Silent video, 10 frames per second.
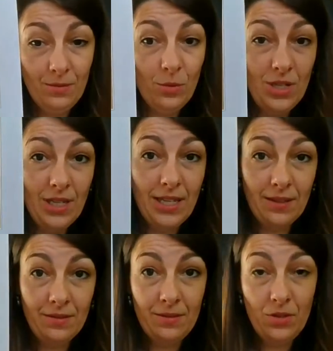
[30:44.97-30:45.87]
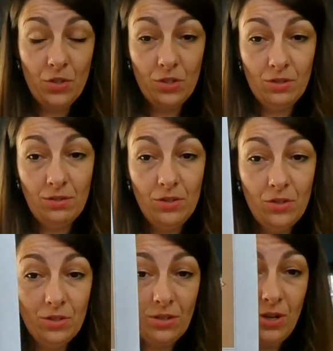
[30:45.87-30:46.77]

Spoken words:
Really, you should go